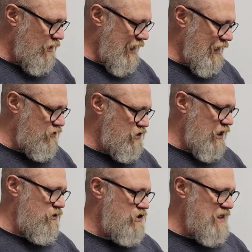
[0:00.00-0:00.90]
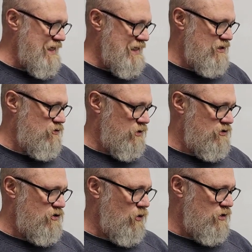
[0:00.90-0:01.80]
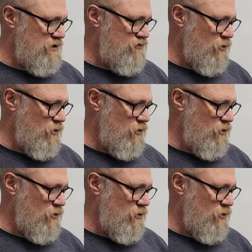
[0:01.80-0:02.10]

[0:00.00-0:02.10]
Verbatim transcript: and cheddar cheese with scores of